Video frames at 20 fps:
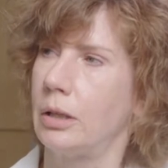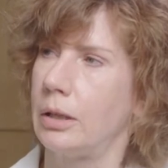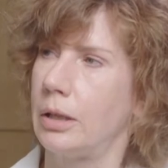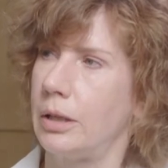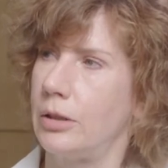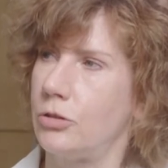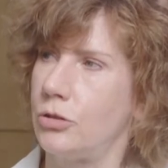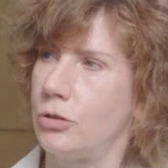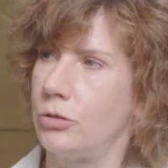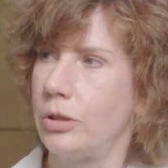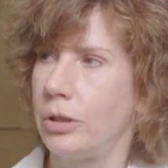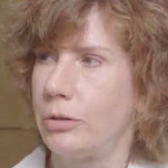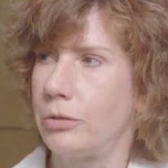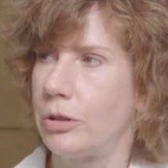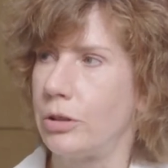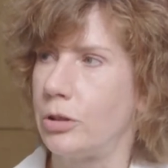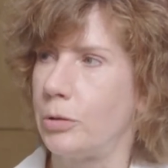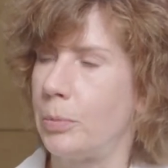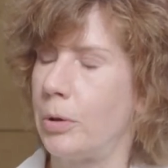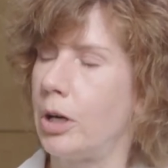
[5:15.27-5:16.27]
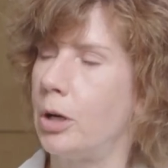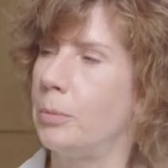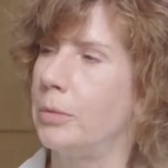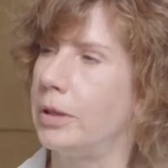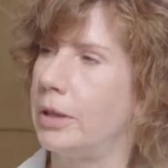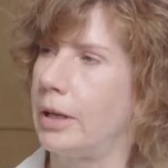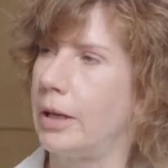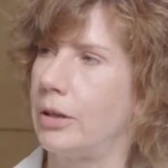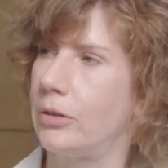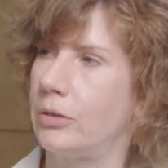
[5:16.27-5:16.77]
As you know, the
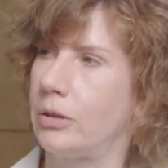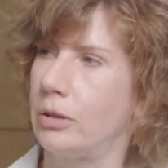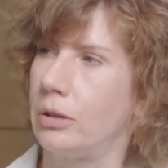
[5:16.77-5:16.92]
department has a